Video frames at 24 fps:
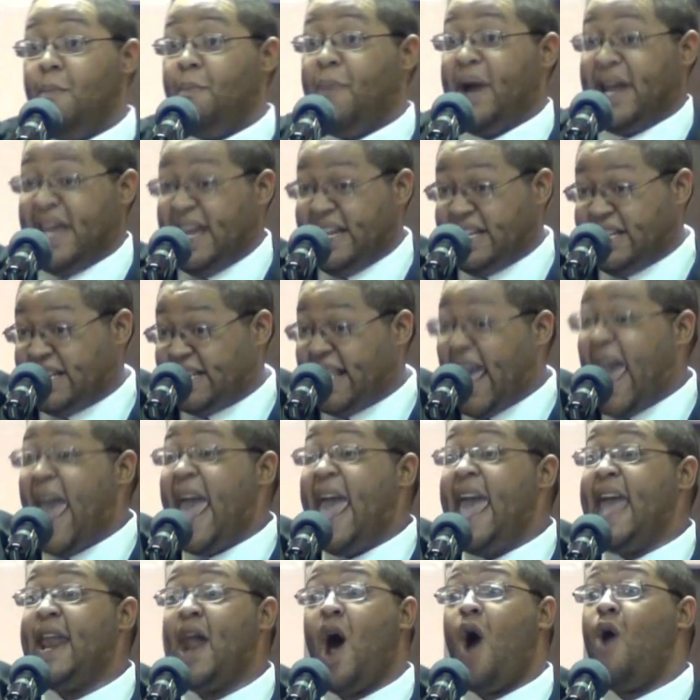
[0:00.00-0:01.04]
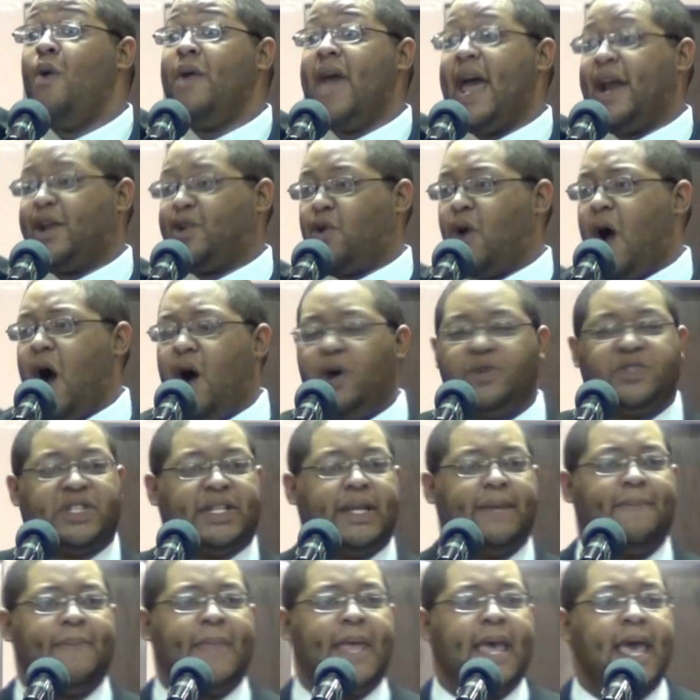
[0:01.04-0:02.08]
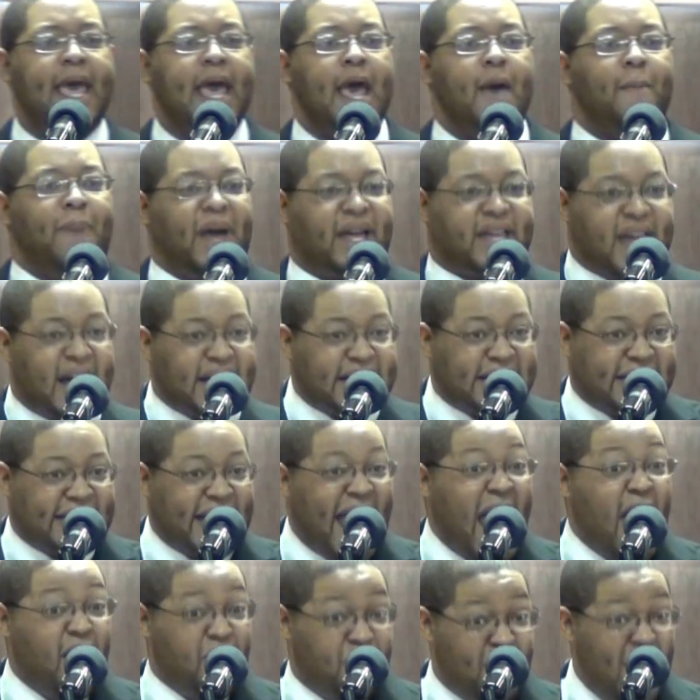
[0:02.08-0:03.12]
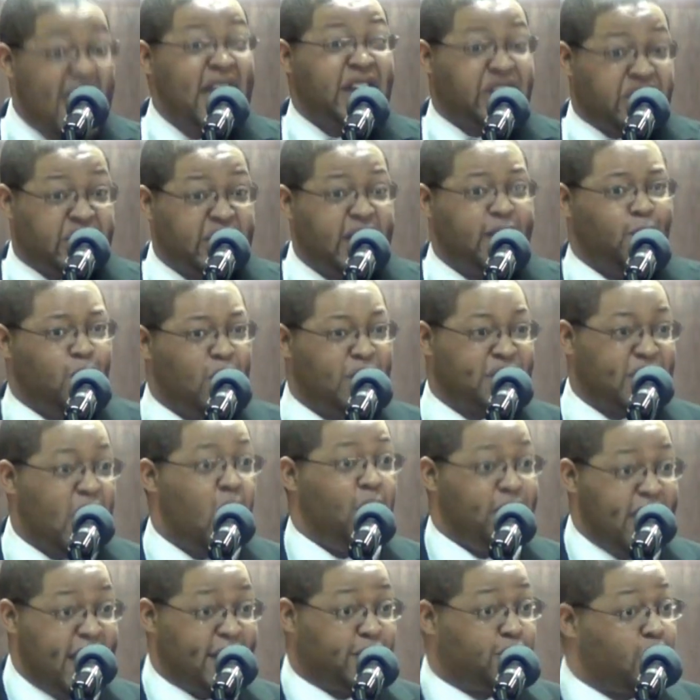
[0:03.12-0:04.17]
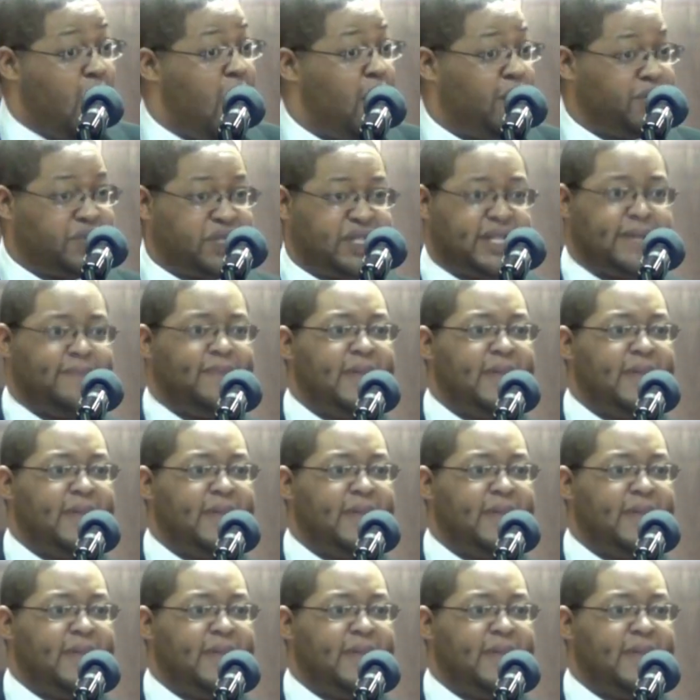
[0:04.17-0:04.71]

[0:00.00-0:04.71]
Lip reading: But he stayed on that cross because salvation was on that cross.